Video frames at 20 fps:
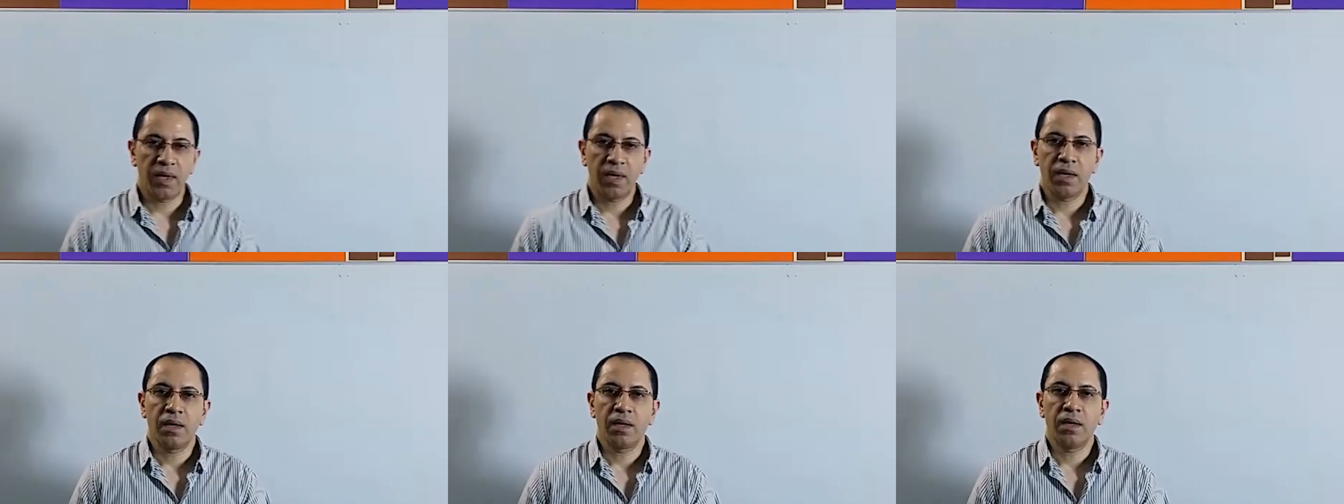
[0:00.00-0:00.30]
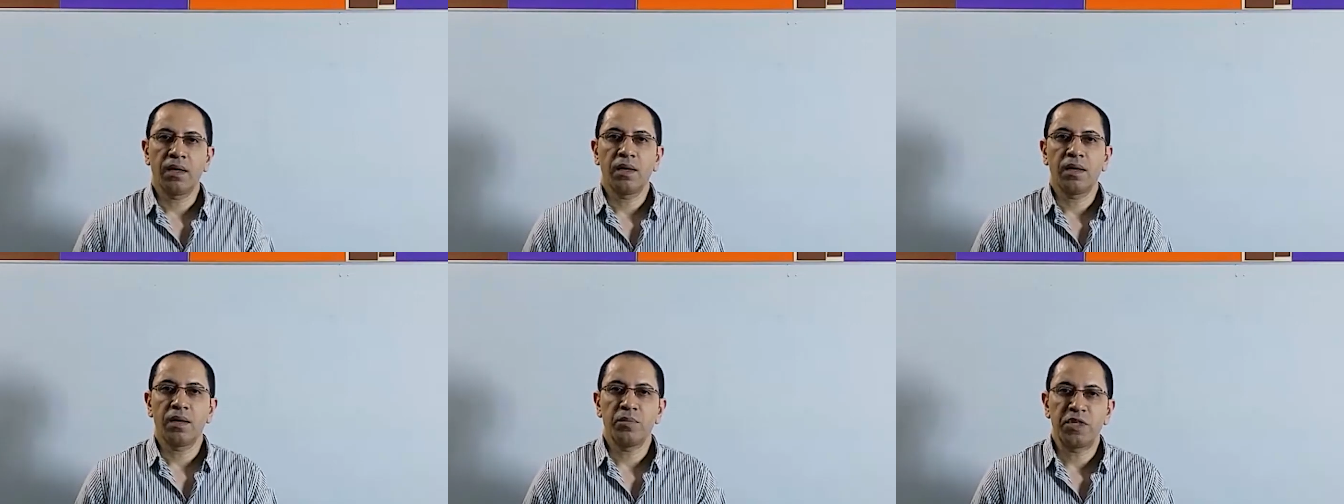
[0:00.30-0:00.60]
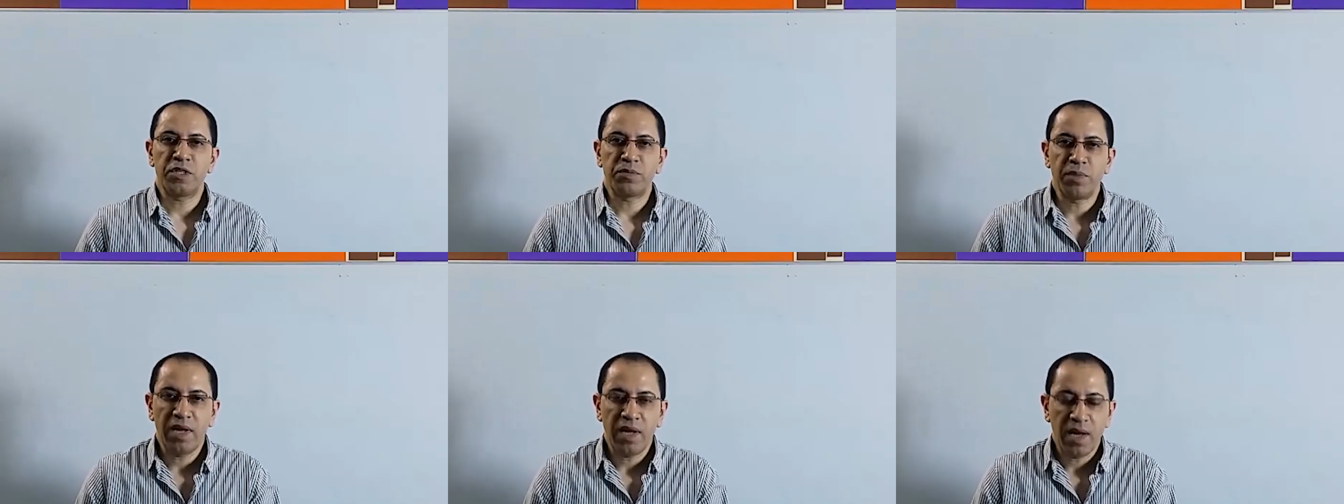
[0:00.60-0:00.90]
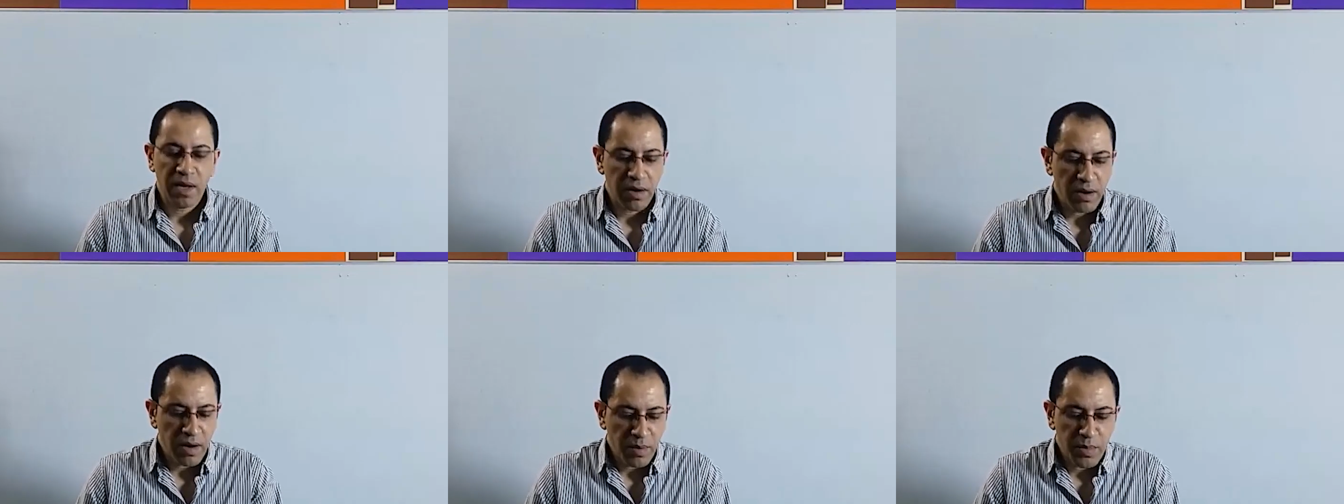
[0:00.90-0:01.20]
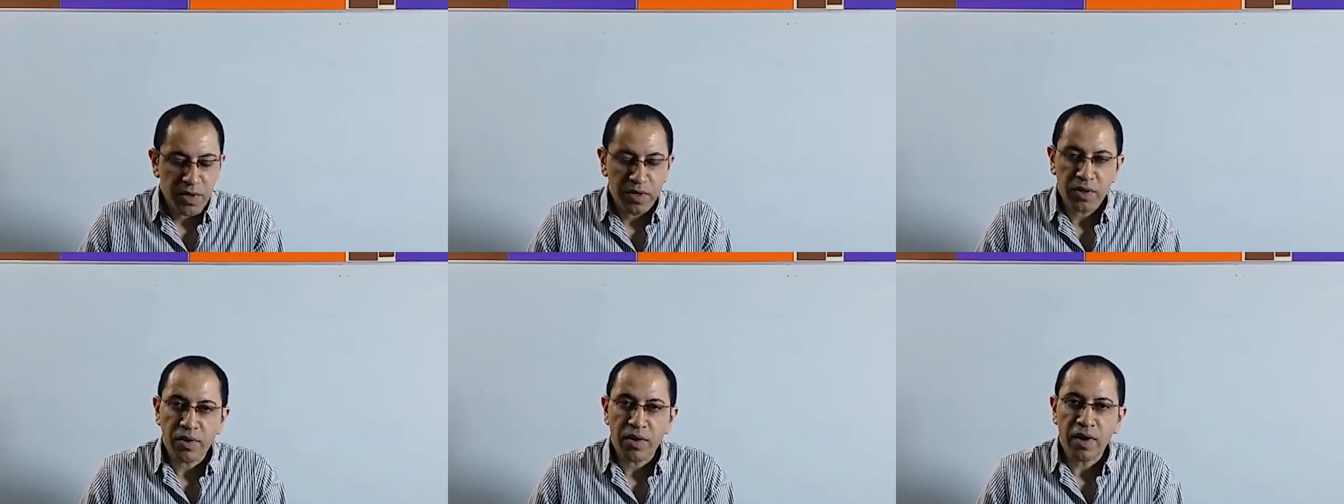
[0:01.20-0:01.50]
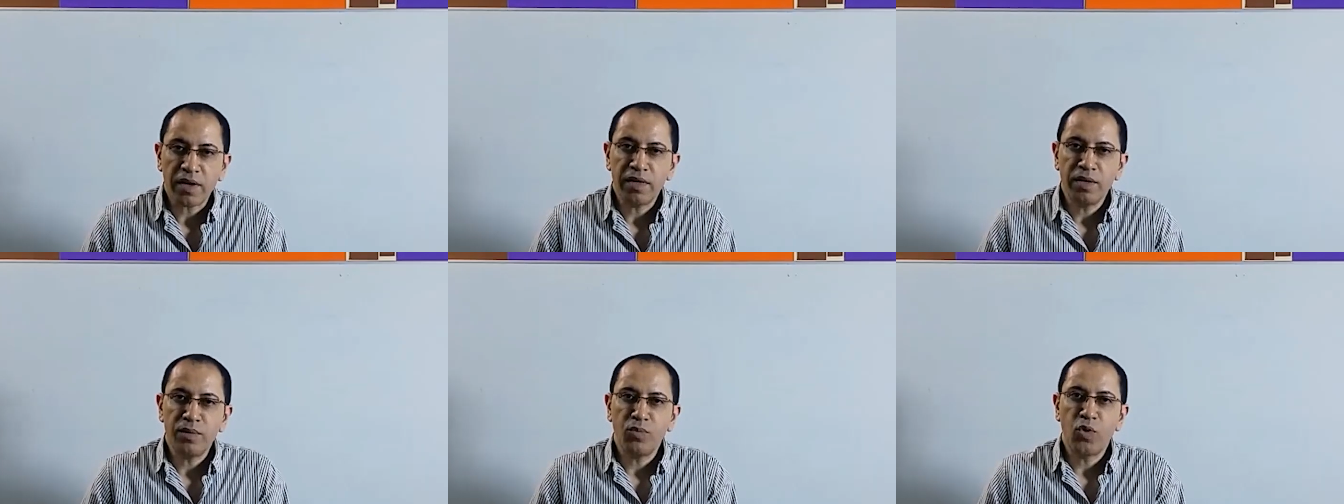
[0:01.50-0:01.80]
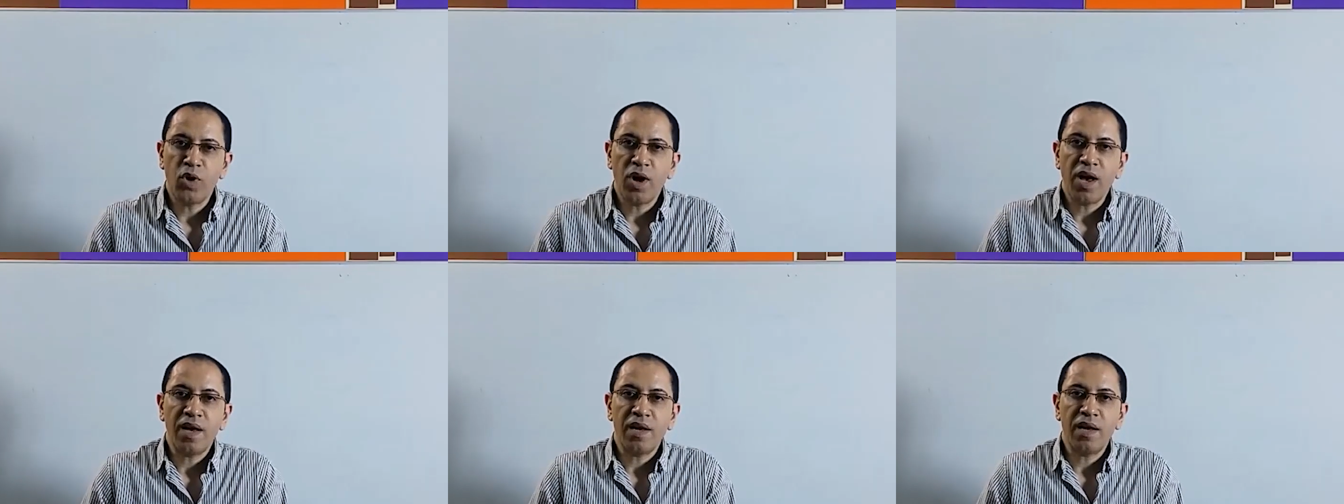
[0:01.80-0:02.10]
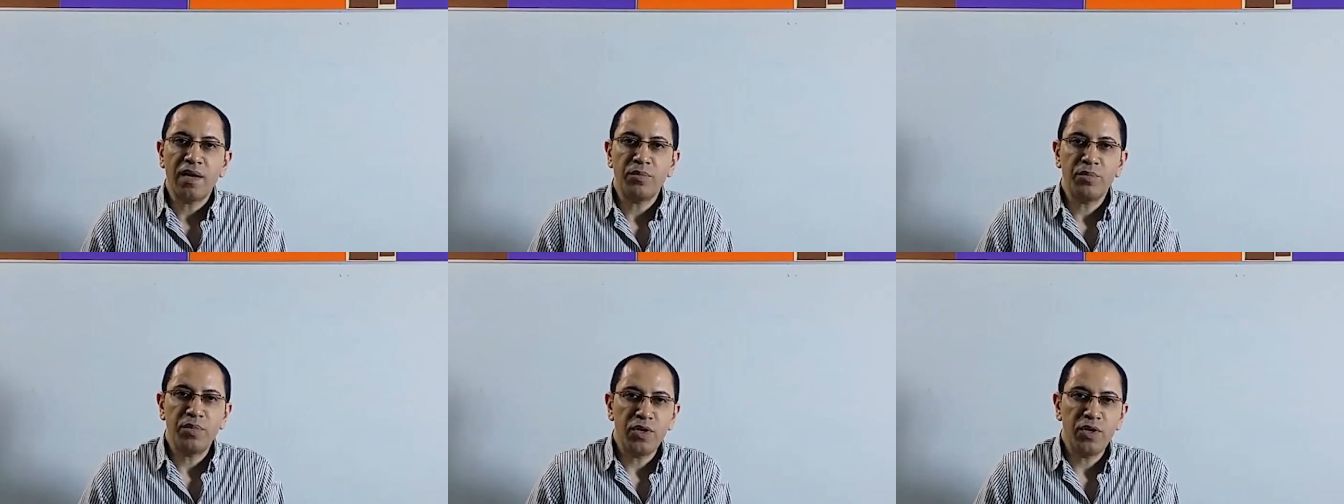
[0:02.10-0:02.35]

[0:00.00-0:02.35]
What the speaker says: Hello everyone, welcome to